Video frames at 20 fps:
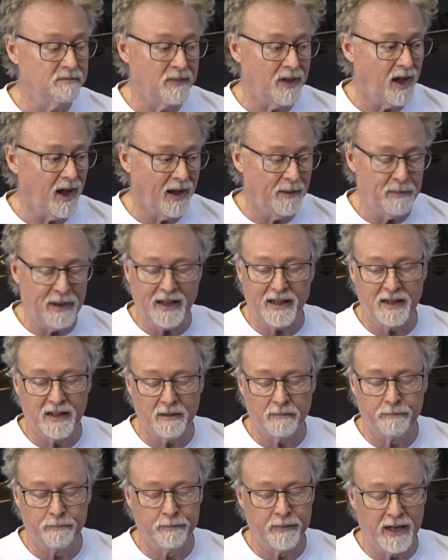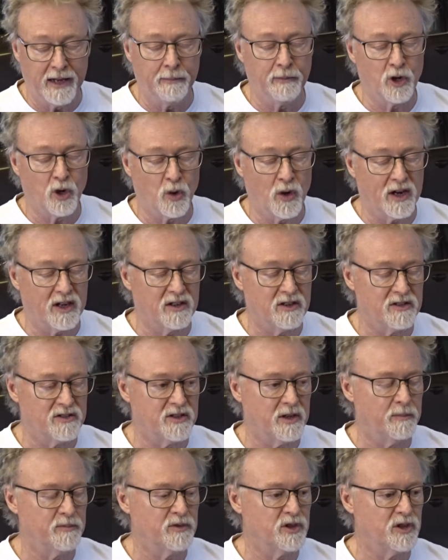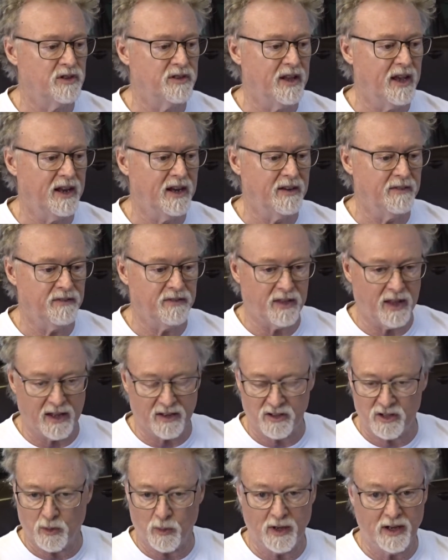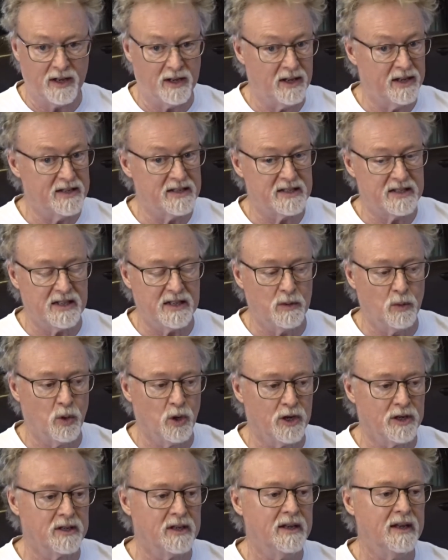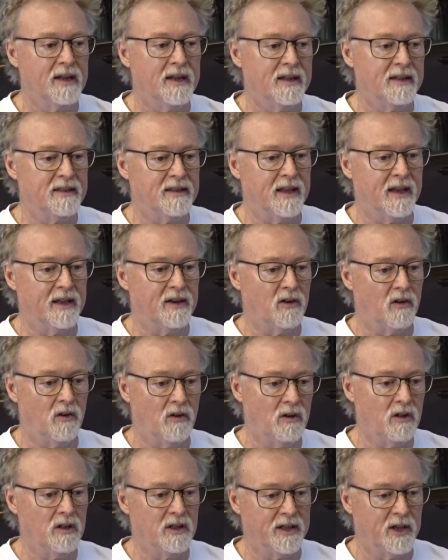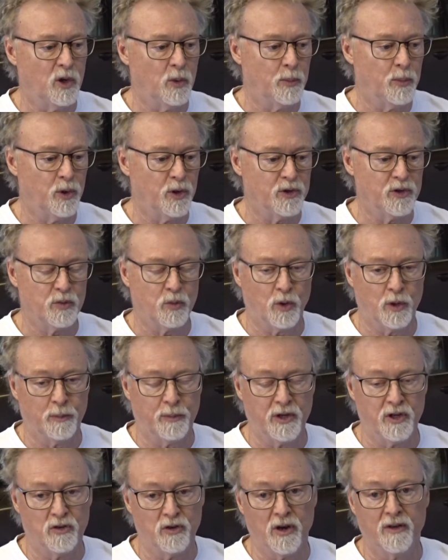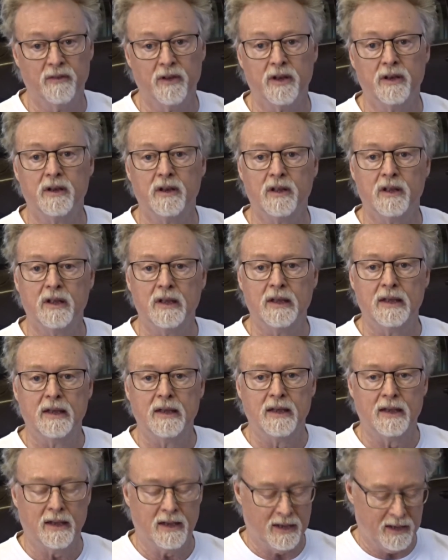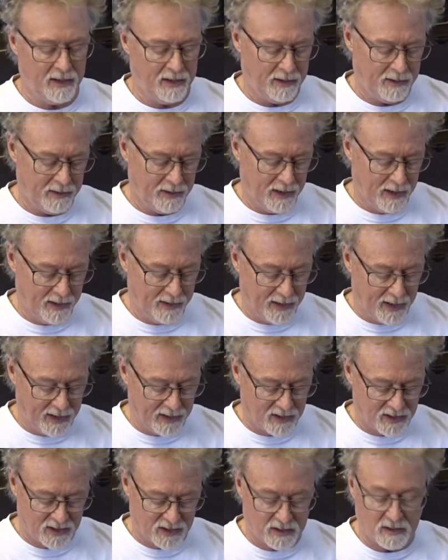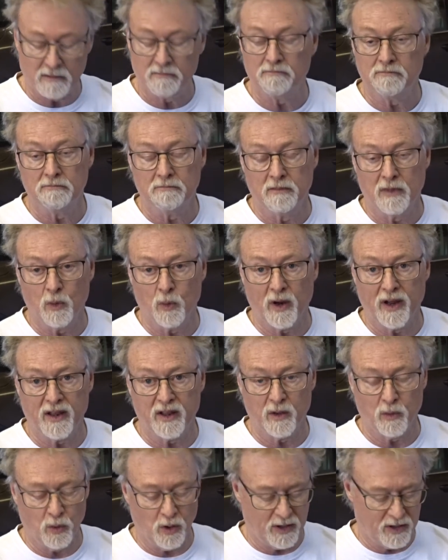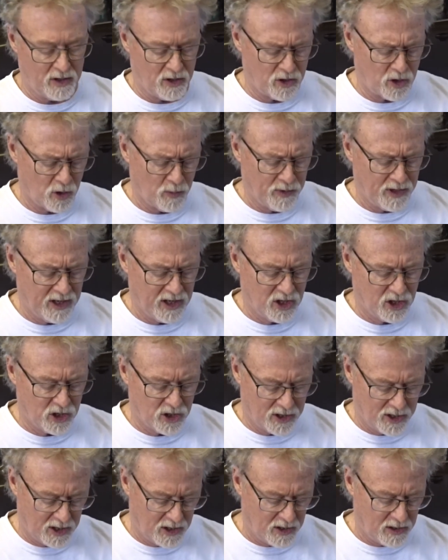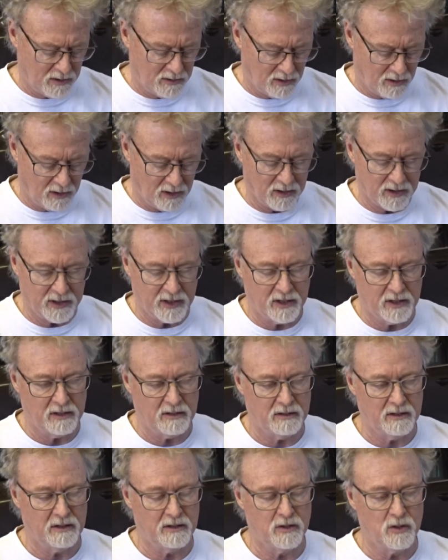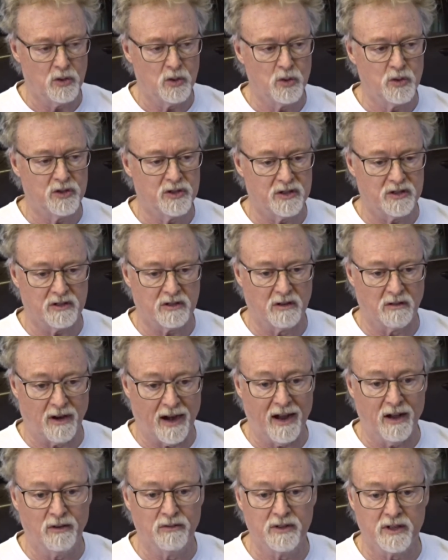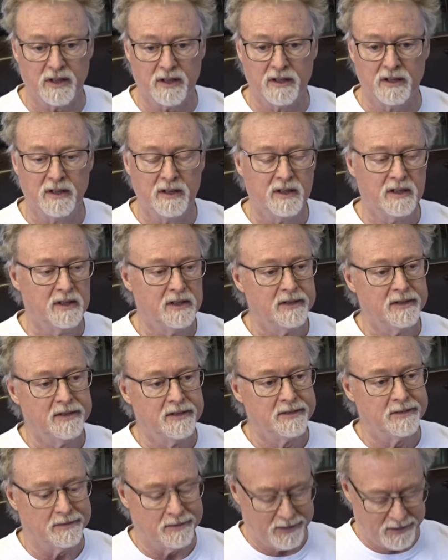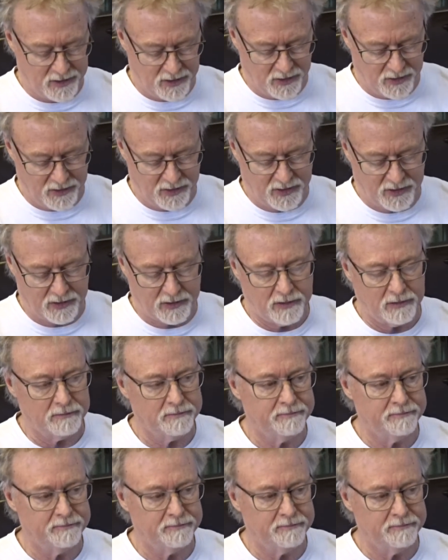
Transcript: I made the incorrect assumption that if that's the way IC worked, that all the outputs would be driven, and that's the way they would. The termination they Holly uses is grounded, which is,